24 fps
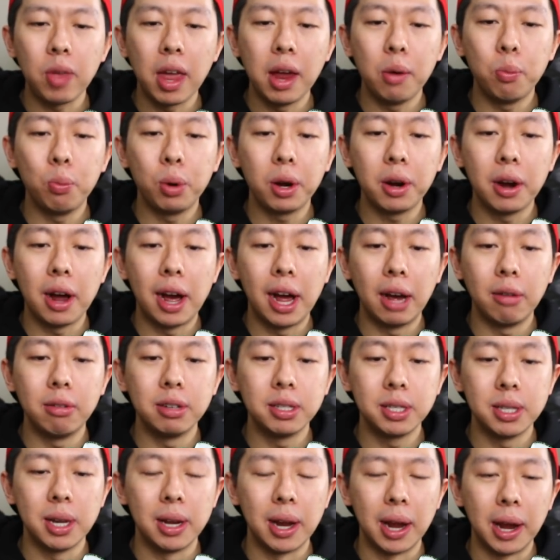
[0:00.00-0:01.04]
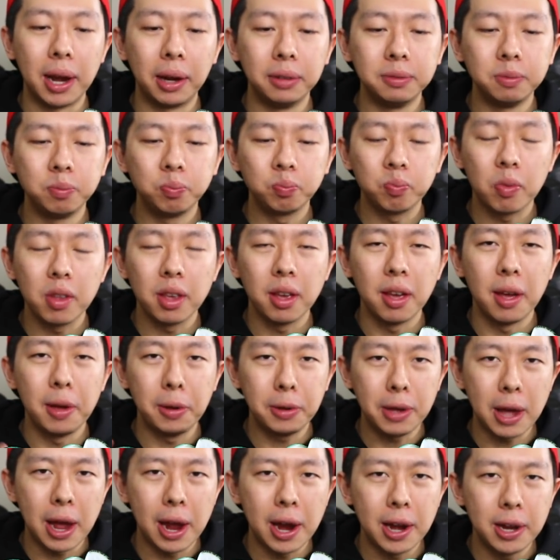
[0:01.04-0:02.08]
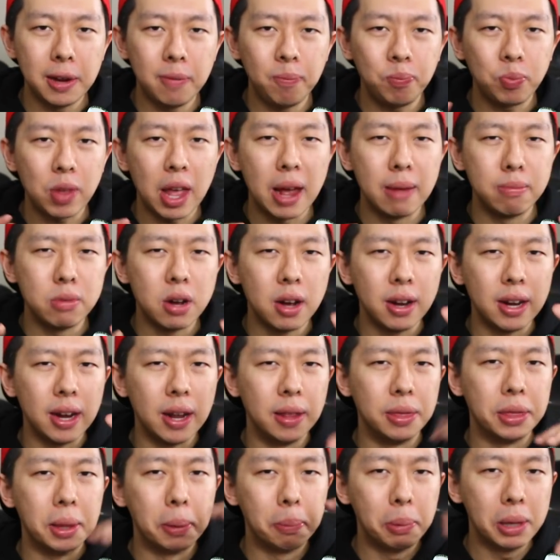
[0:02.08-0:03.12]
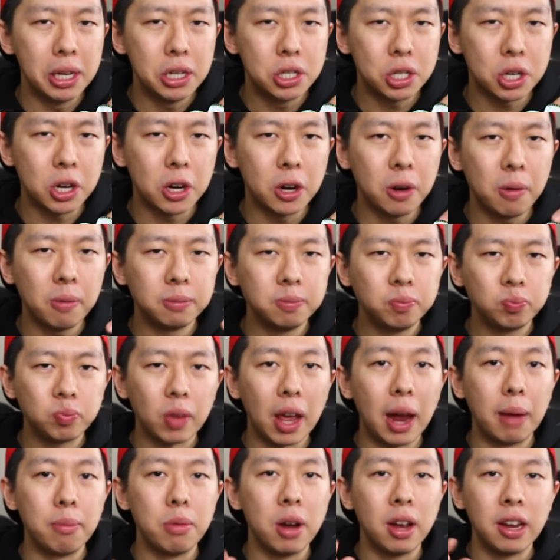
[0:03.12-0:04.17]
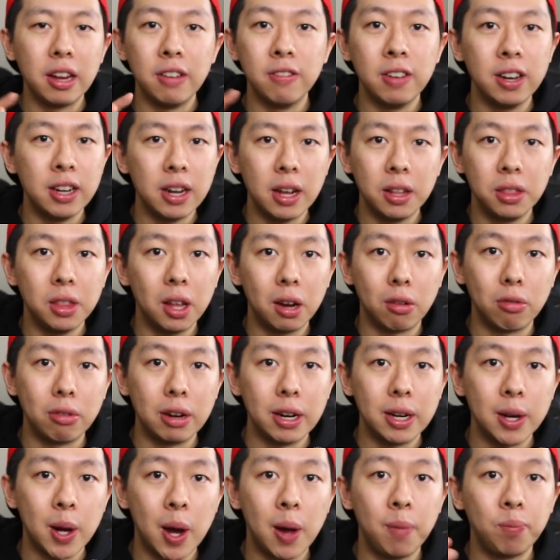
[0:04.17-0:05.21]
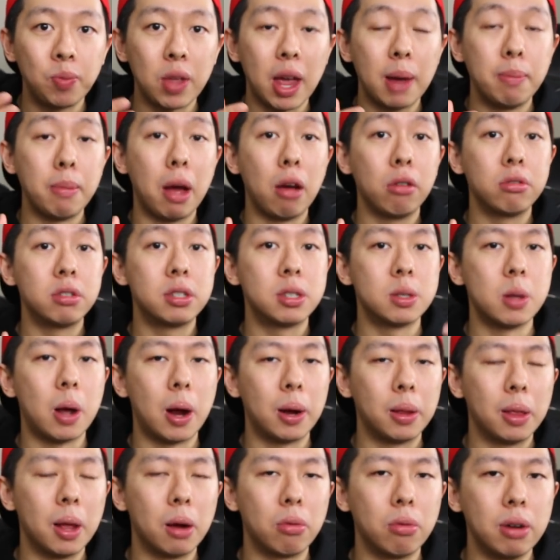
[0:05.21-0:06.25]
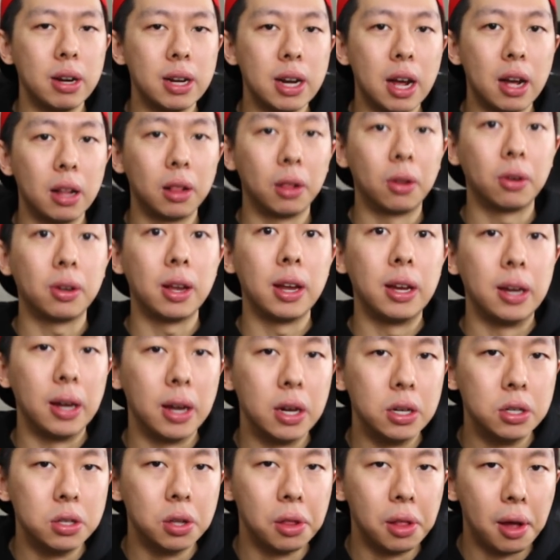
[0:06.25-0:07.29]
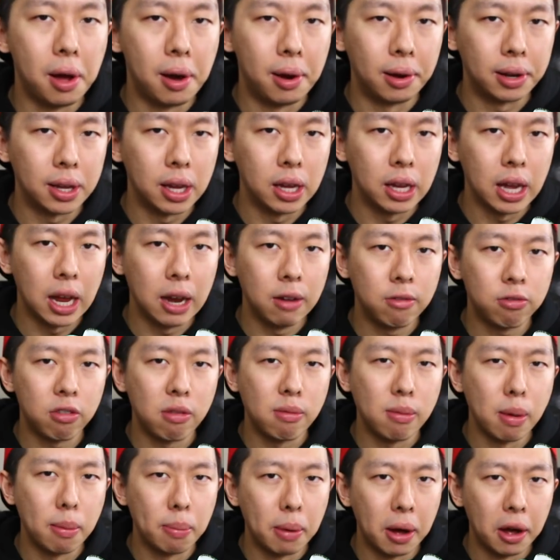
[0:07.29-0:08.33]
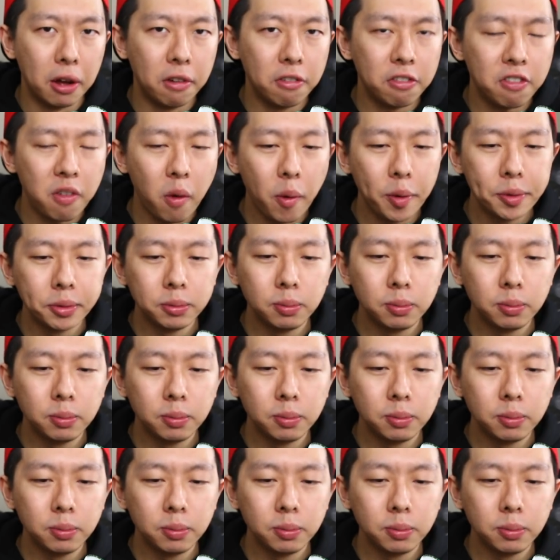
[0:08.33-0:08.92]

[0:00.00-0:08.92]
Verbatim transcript: And where I was sitting, again, I'm not in the bleacher. I'm not even in the arena. I'm outside the arena looking into the hockey game from above.